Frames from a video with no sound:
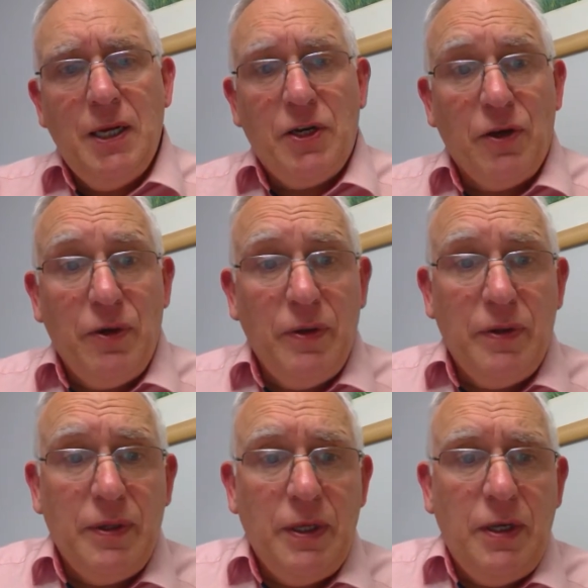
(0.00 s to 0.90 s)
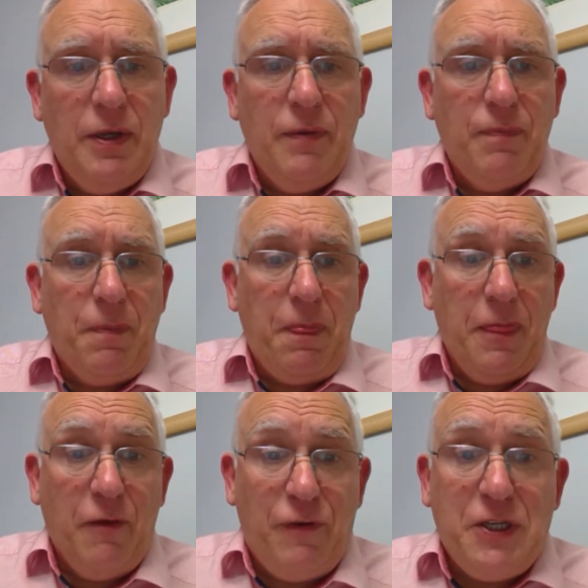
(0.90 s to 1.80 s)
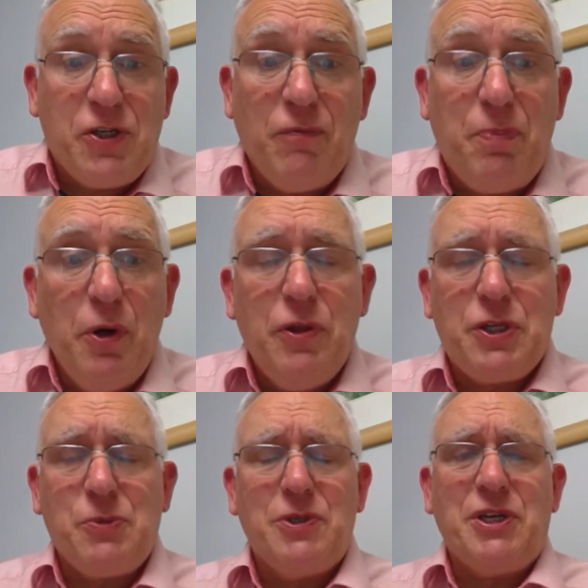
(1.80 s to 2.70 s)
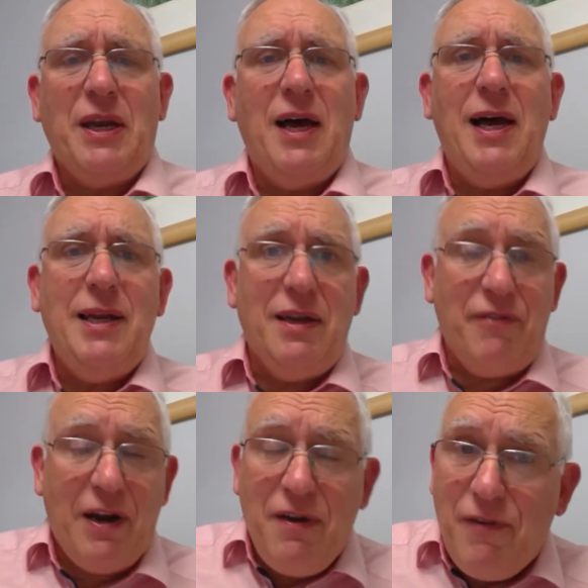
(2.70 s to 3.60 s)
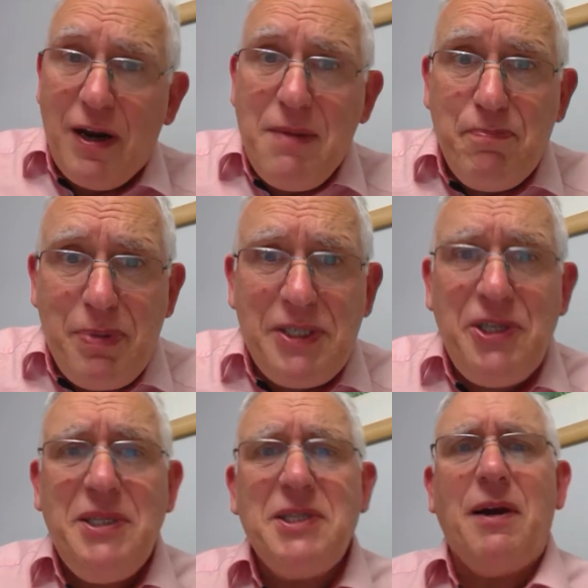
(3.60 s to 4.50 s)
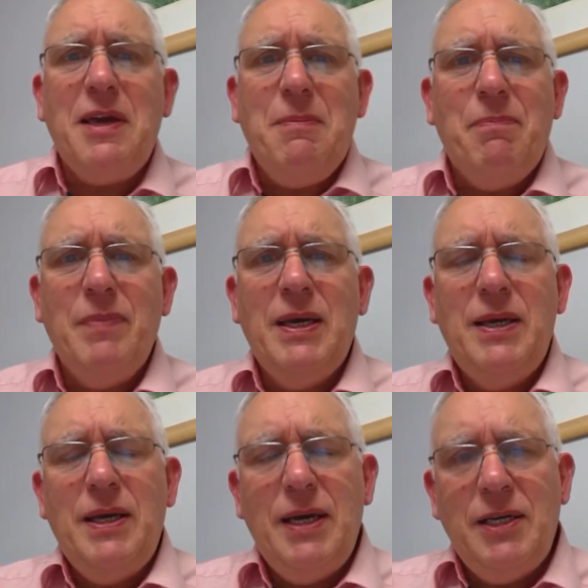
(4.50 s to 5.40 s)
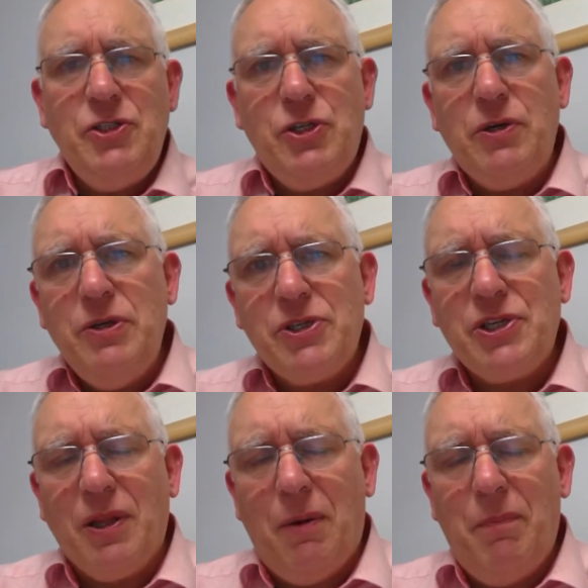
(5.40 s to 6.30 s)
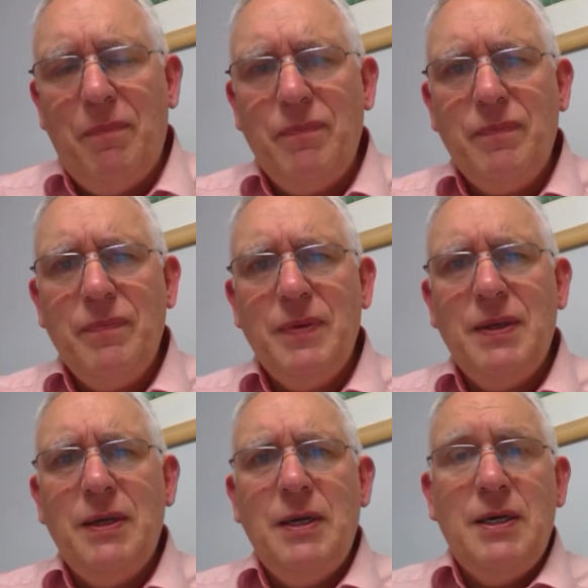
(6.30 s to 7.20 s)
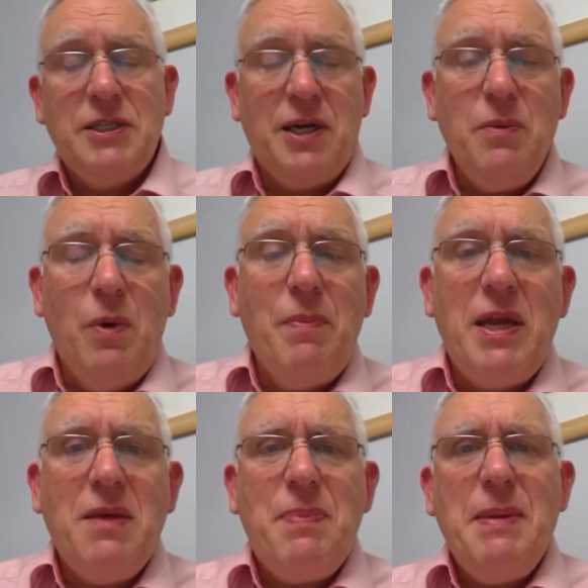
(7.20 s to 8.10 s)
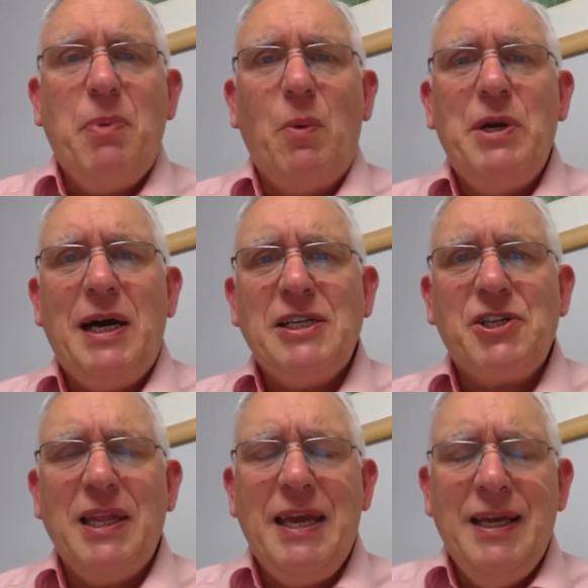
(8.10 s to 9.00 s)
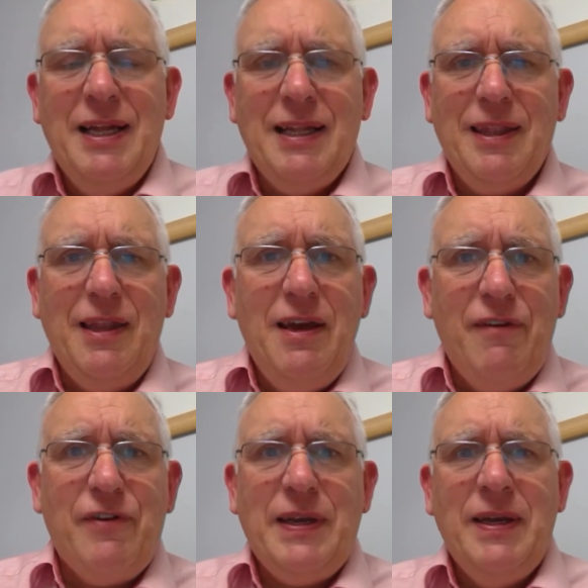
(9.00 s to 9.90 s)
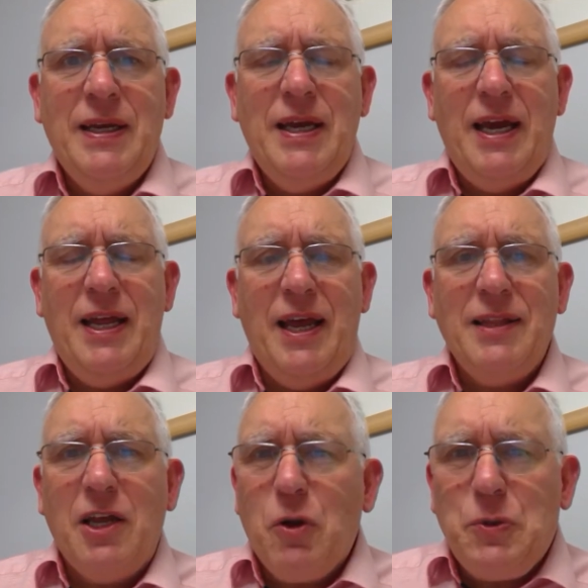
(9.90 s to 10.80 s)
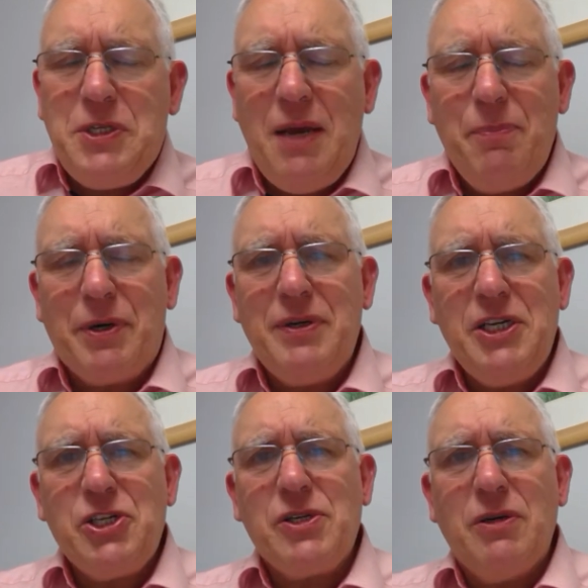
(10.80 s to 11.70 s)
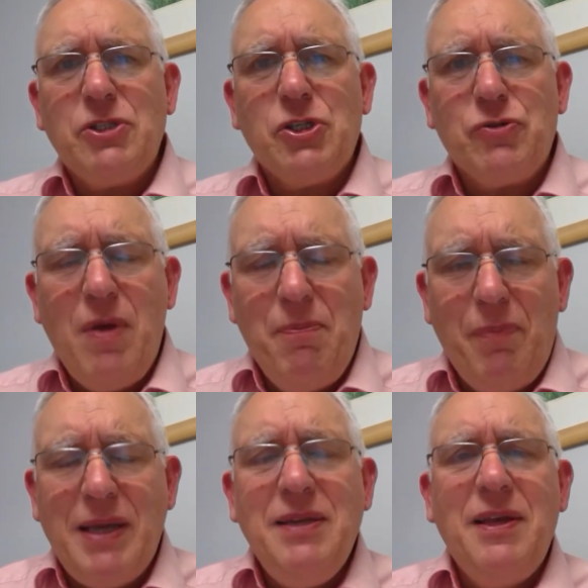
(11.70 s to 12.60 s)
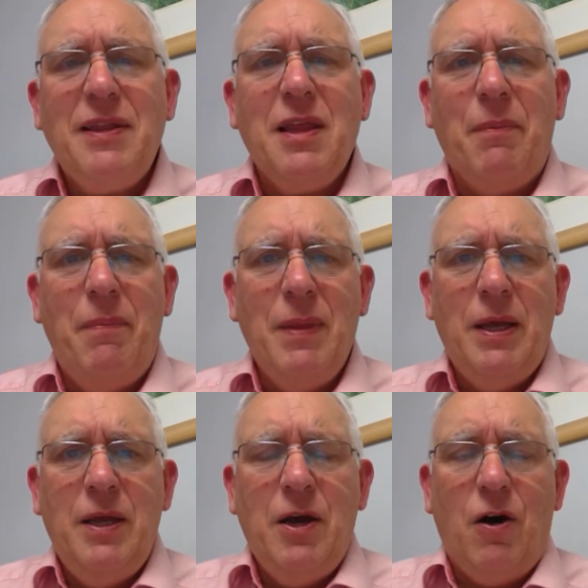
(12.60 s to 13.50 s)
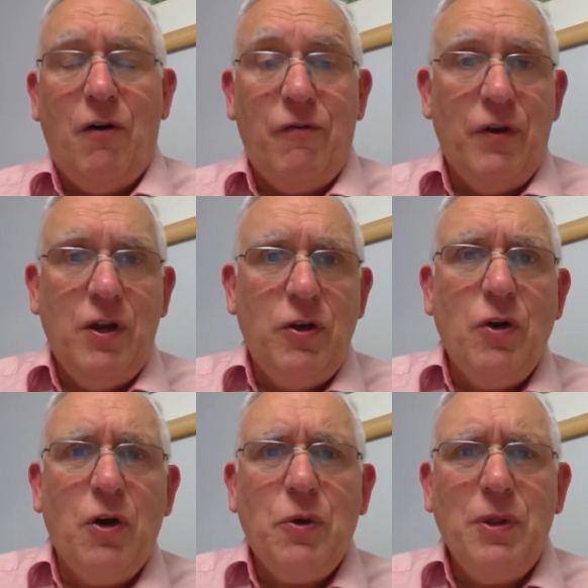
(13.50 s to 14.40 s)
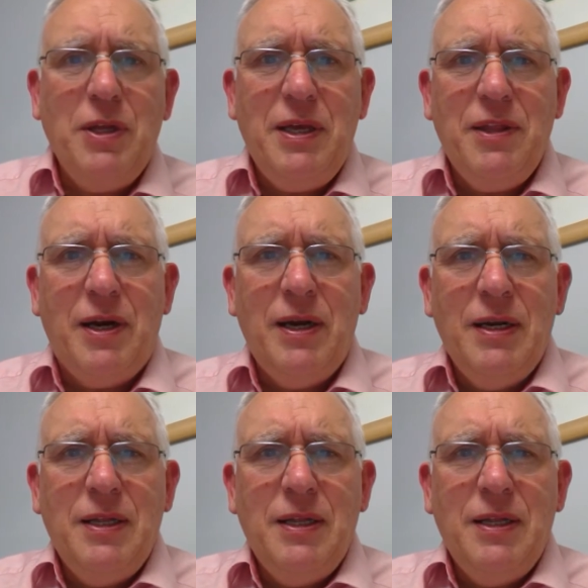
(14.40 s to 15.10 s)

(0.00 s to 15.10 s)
Now, the Feast of Booths was at hand, a very, very busy time in Jerusalem. A time when many people would actually live in little temporary structures, reminding them of not only their